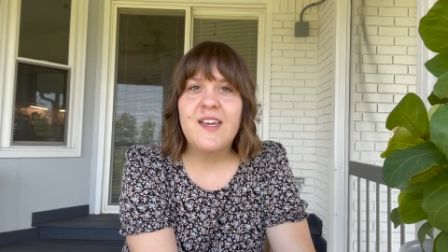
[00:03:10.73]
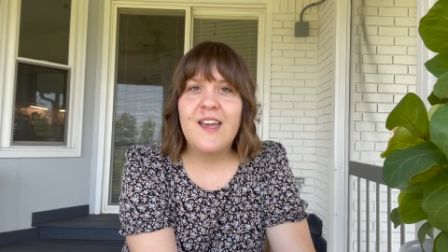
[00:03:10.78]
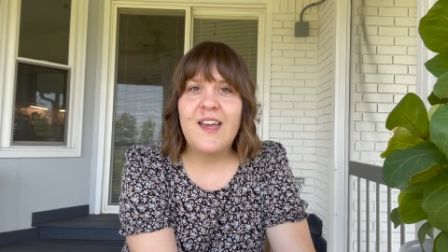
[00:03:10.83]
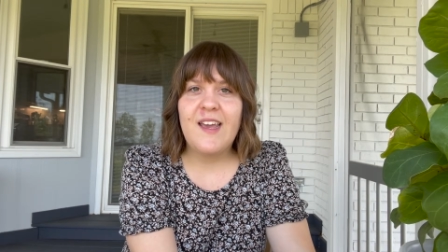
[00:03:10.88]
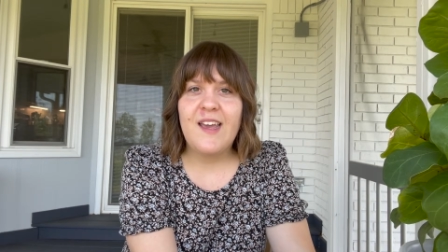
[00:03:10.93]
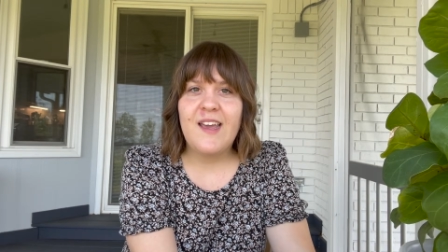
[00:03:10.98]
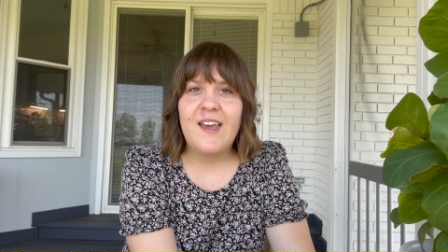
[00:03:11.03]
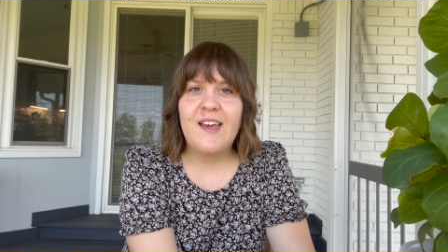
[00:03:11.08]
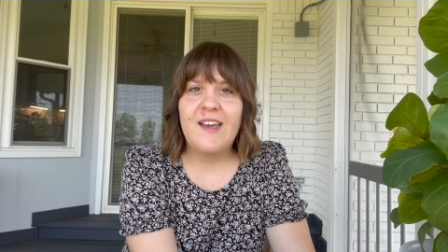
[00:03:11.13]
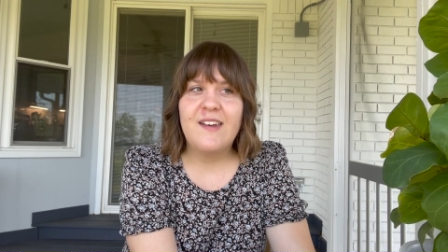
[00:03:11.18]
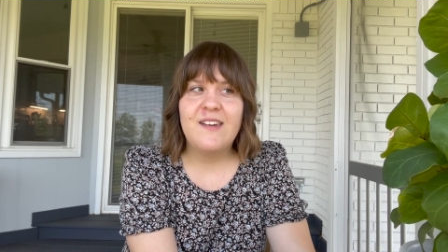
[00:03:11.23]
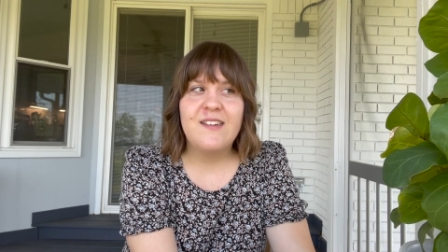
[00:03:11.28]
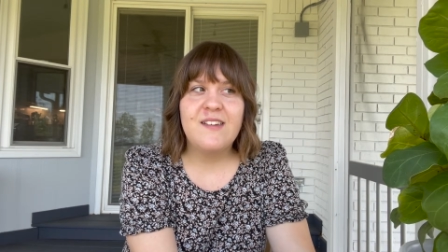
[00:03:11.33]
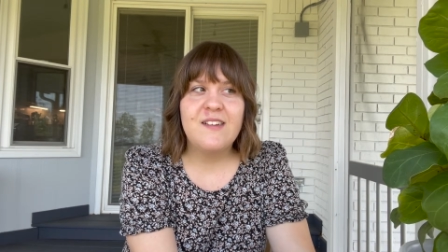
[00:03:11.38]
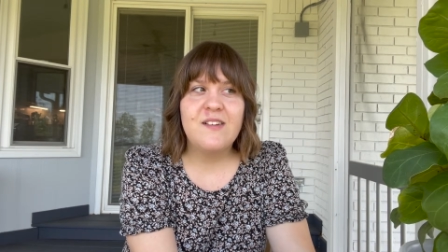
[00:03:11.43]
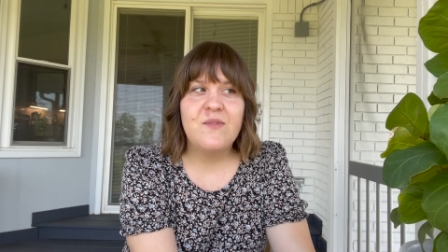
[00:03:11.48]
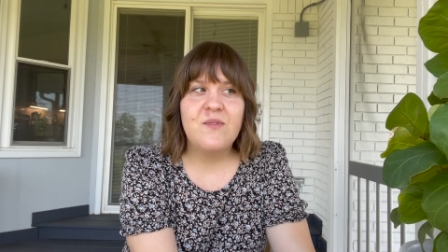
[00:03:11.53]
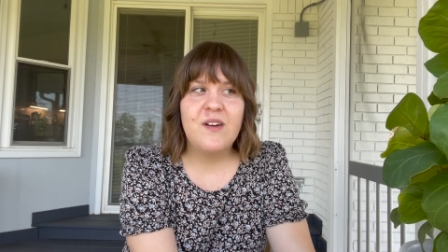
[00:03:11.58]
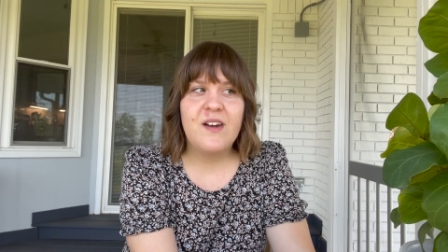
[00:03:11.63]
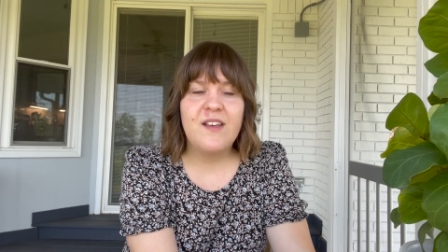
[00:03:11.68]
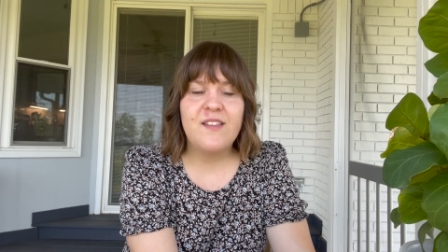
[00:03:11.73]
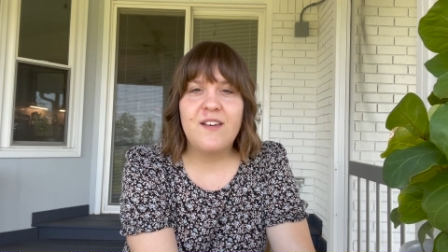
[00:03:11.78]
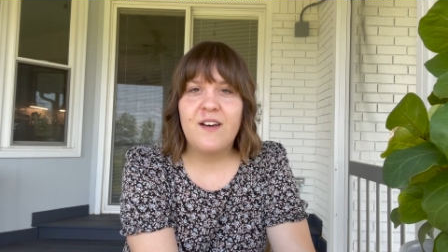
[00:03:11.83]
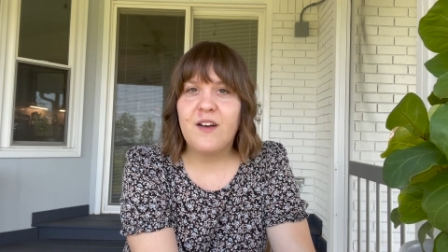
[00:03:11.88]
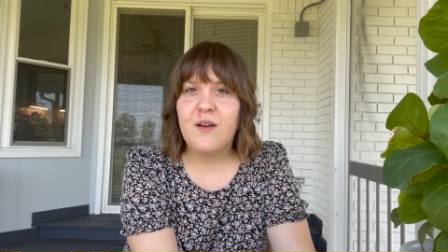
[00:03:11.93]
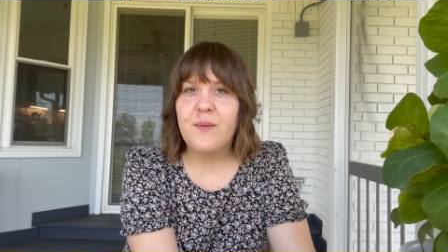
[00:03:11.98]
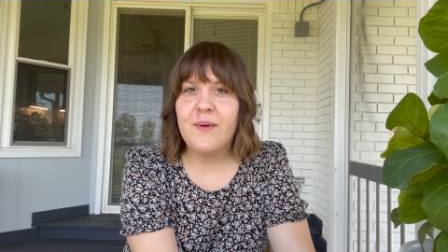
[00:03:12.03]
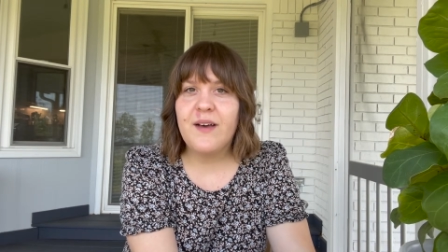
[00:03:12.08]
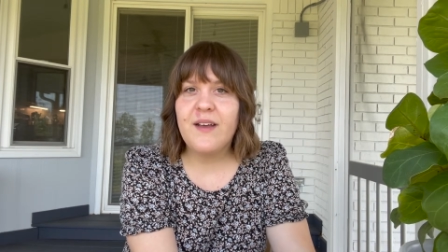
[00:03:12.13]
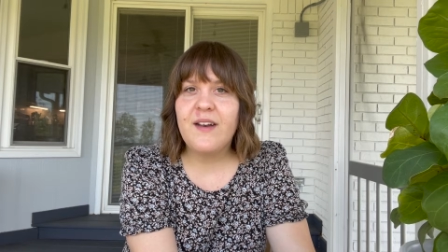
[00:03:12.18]
And when I
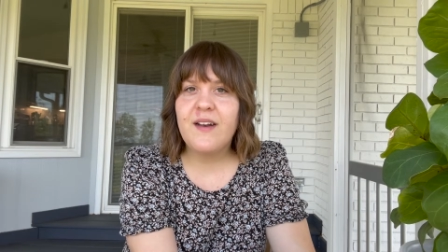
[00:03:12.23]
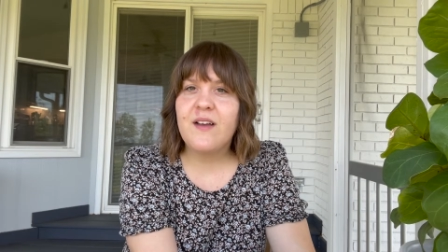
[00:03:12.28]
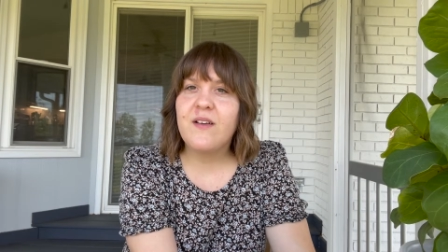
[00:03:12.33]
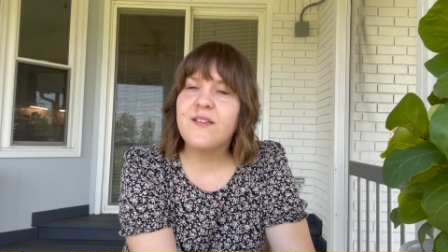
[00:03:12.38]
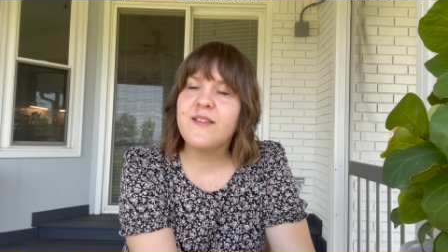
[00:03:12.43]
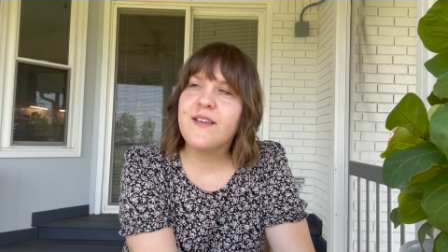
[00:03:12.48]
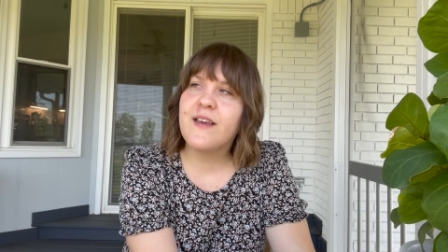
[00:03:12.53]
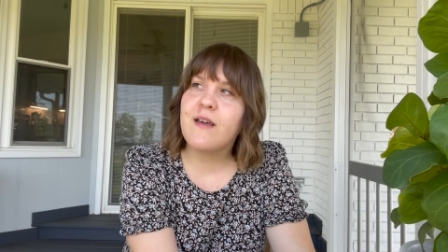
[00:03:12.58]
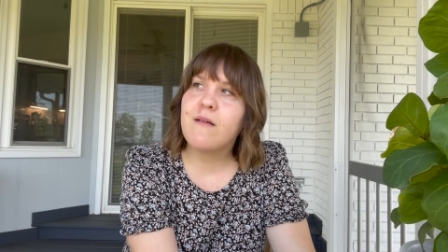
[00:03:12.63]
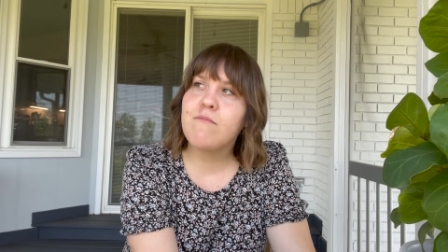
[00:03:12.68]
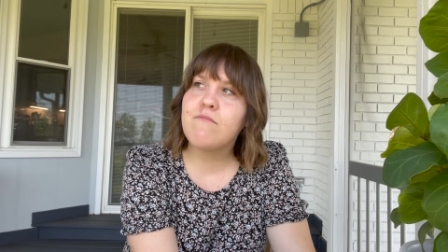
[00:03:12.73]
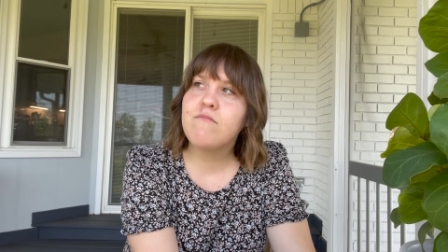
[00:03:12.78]
thought about it, I was like,